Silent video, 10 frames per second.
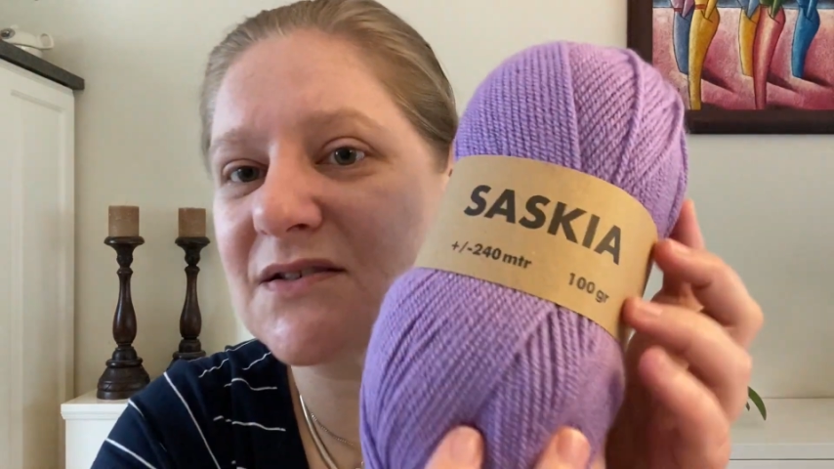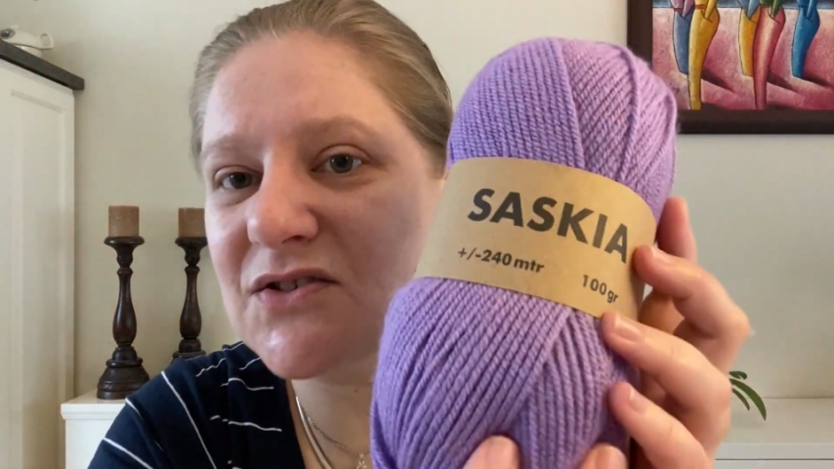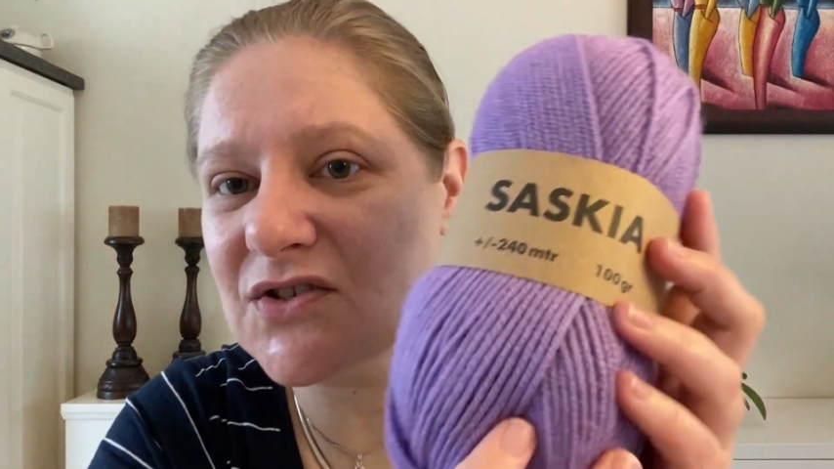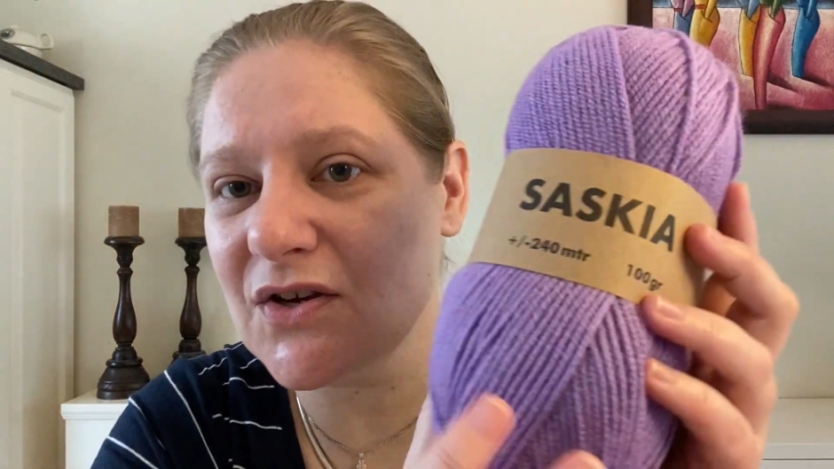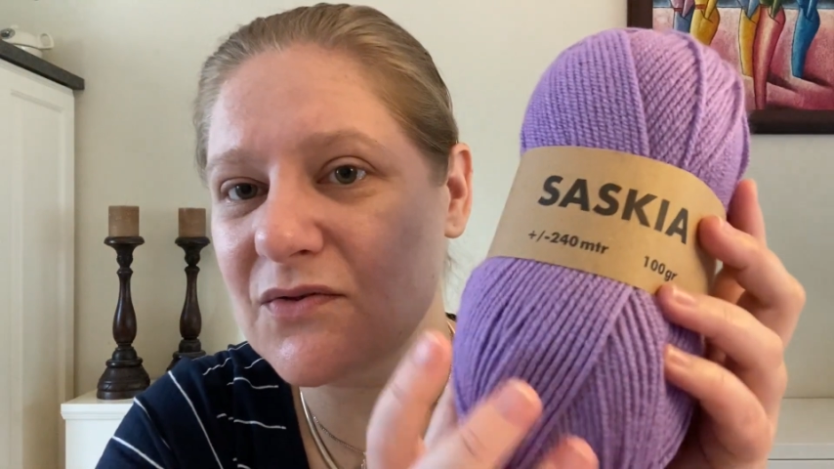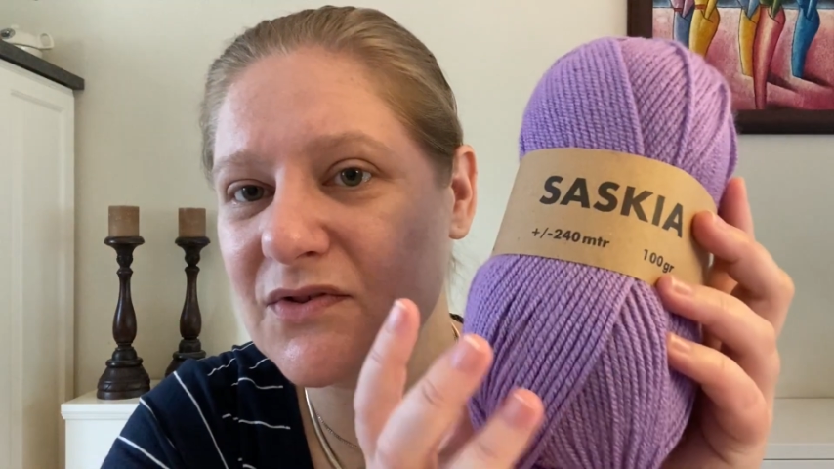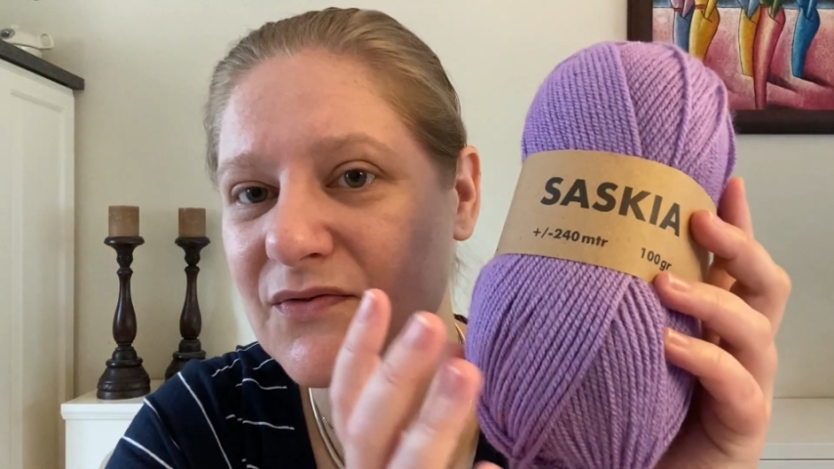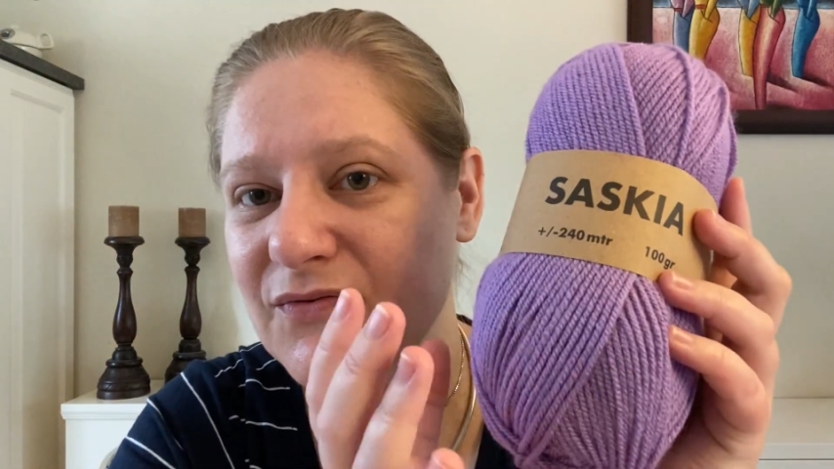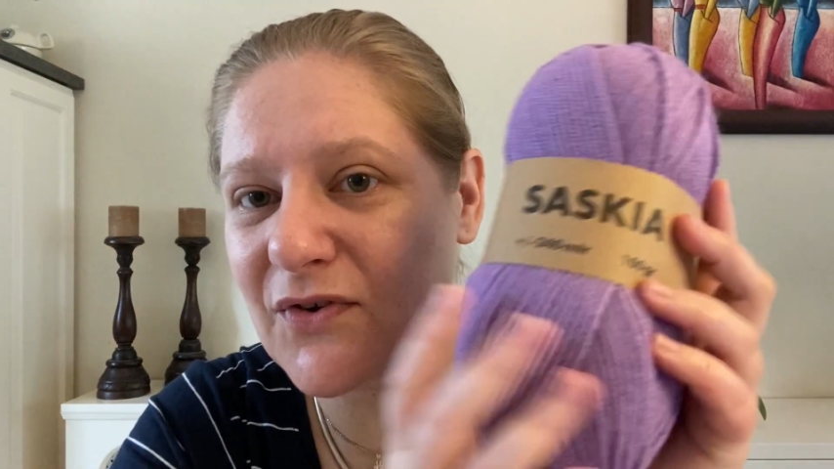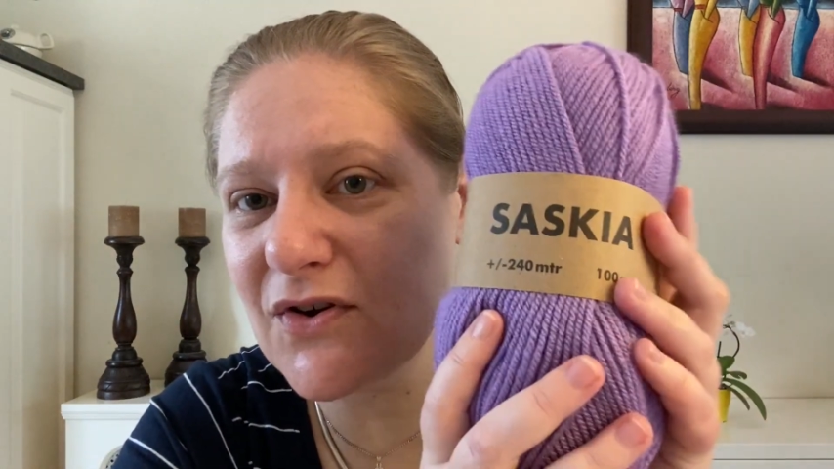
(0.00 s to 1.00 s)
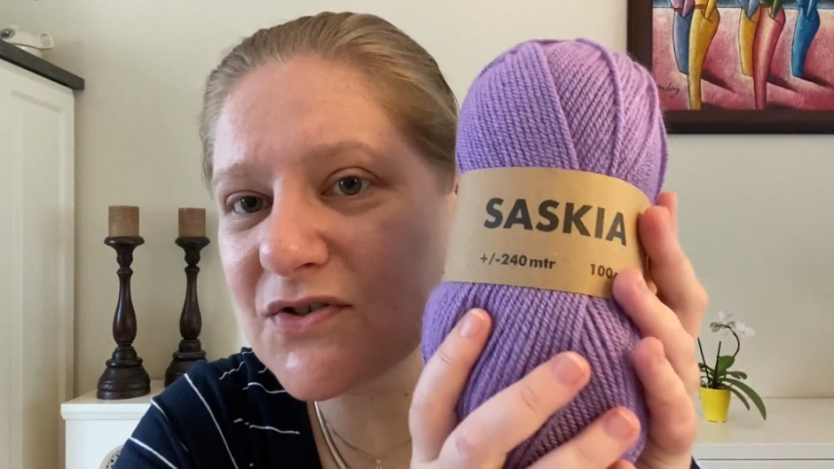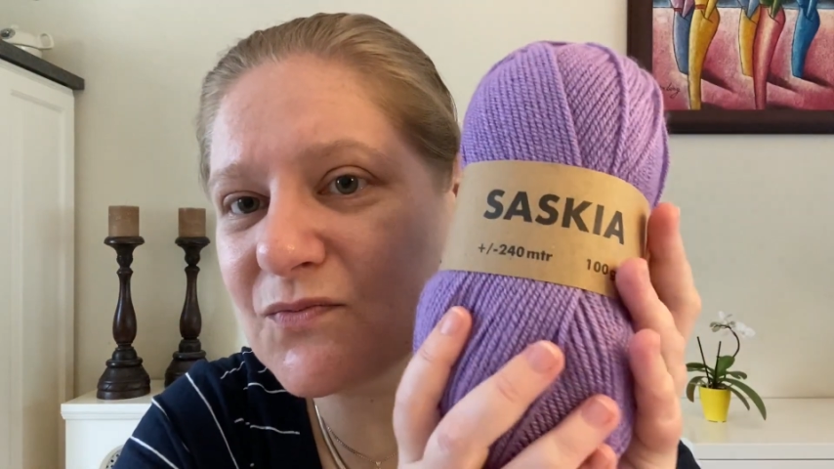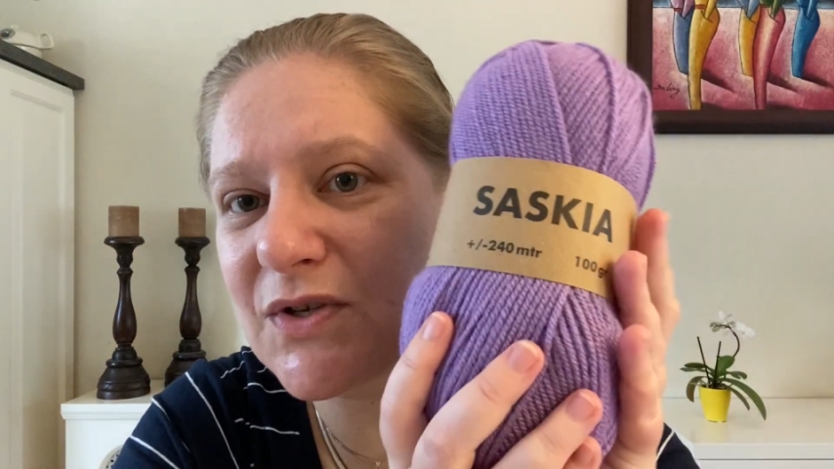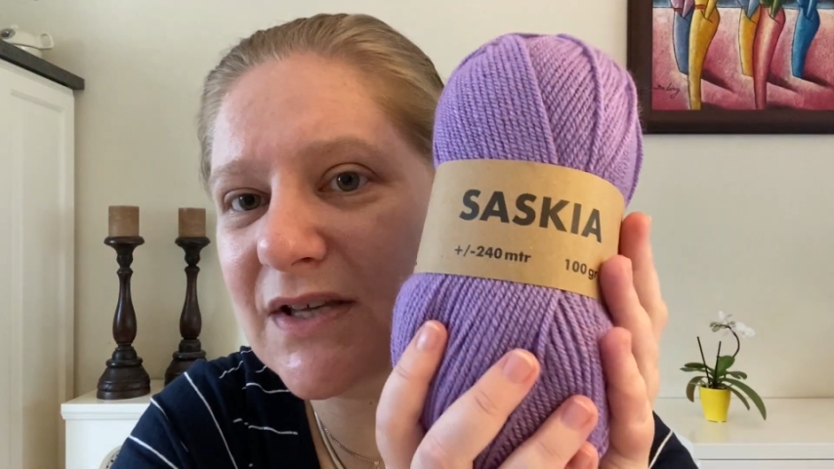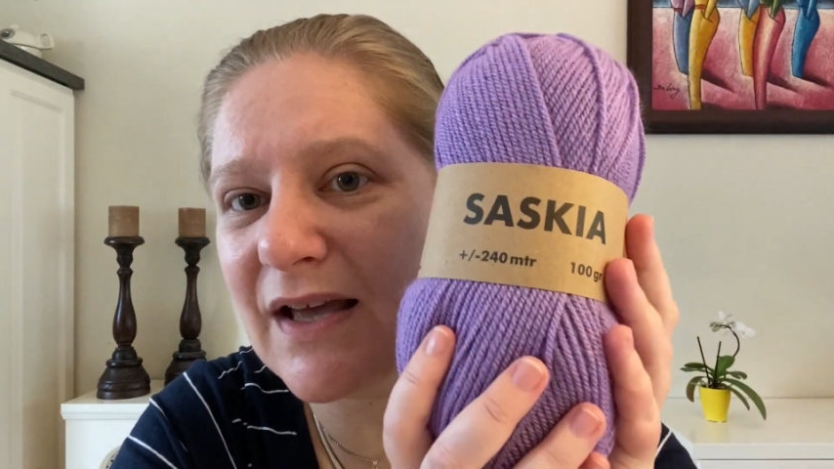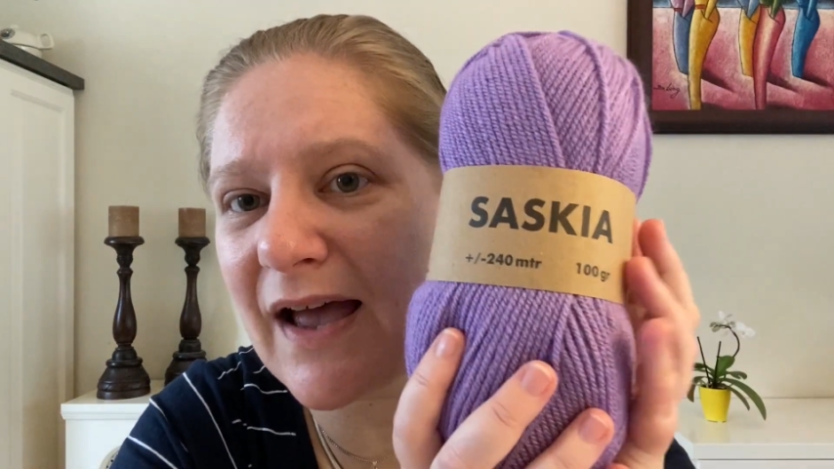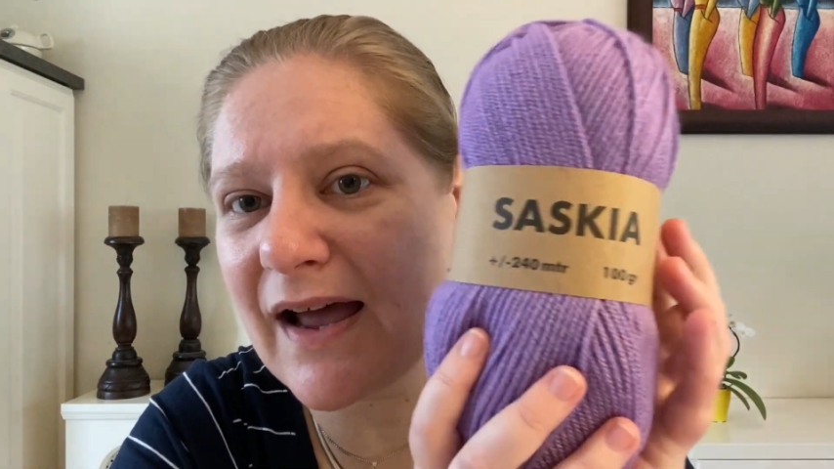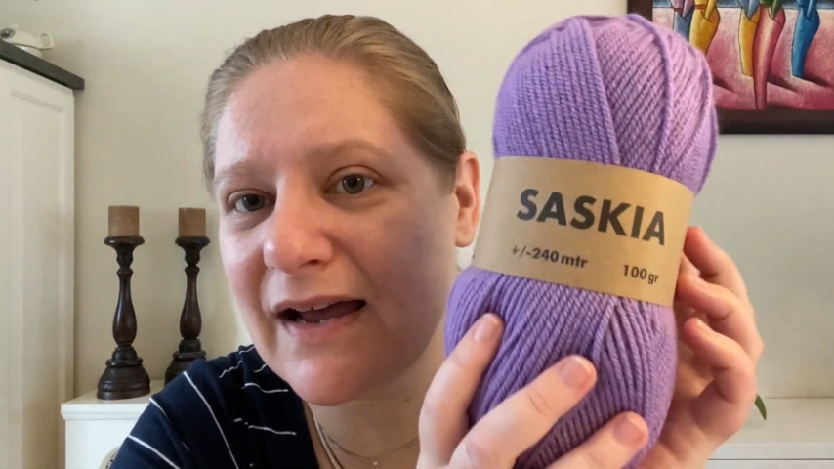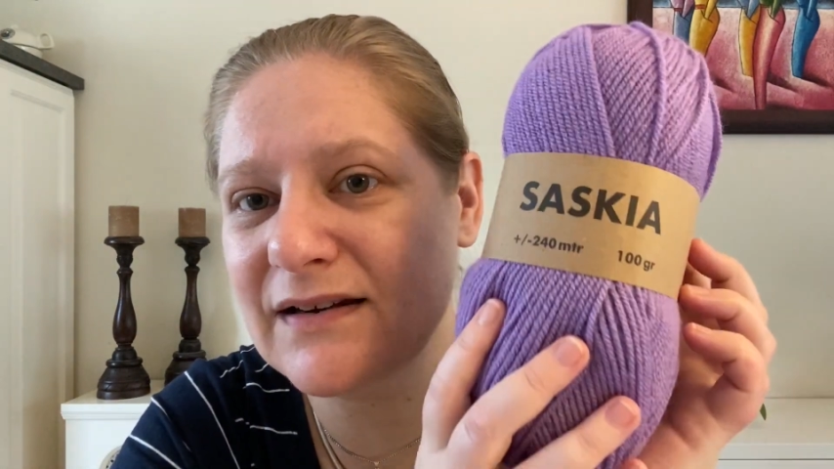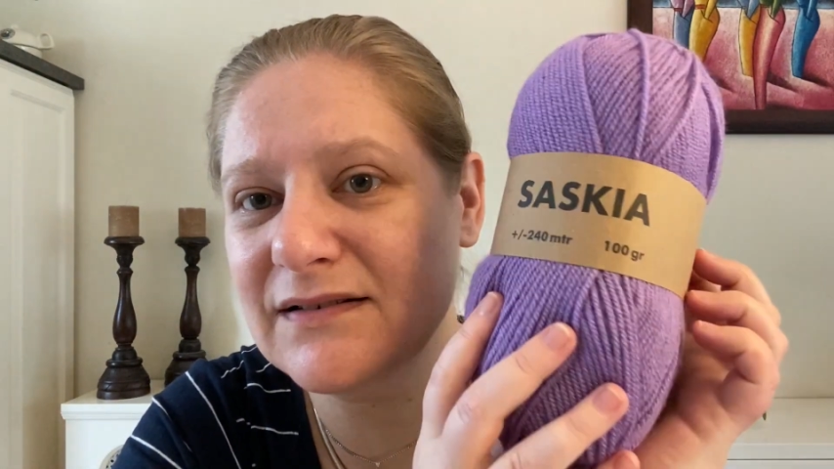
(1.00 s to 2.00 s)
So the first you
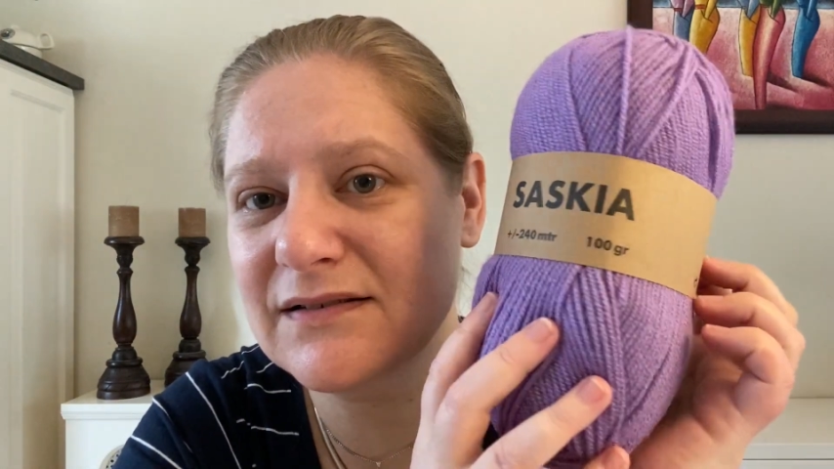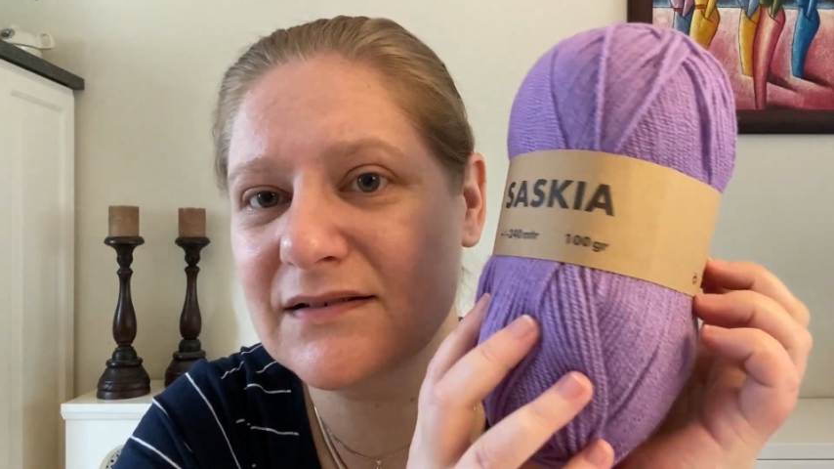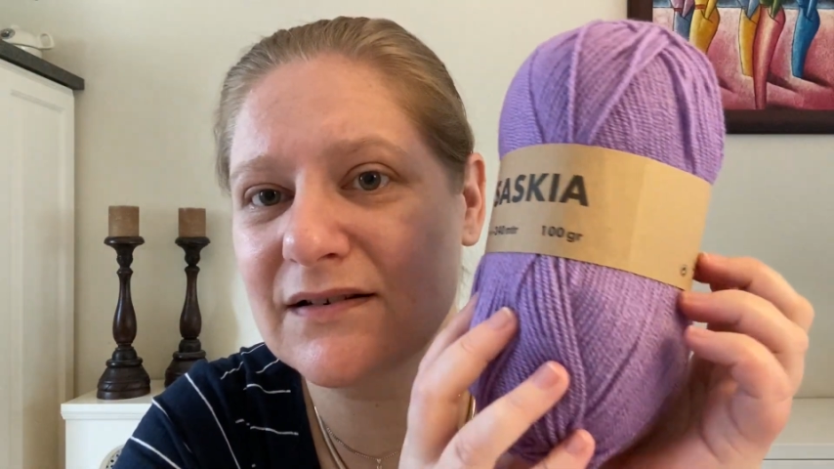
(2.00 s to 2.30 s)
can